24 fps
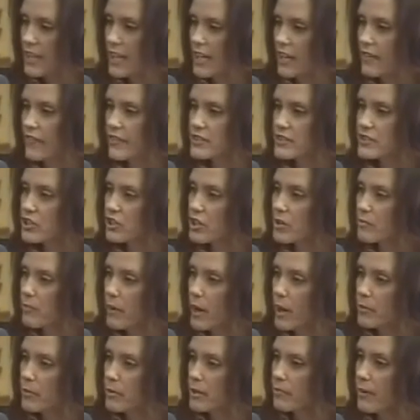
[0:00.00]
If it's good
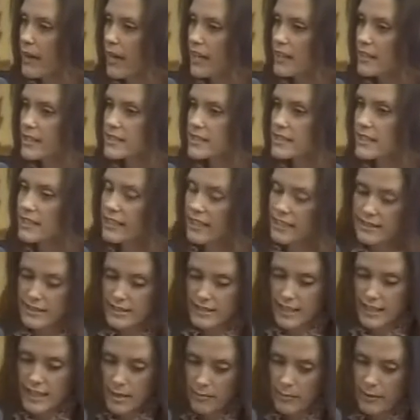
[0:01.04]
public policy, let's
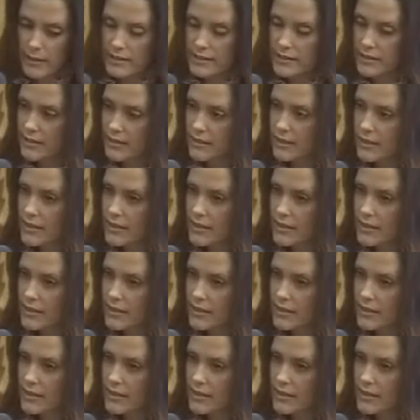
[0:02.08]
keep it.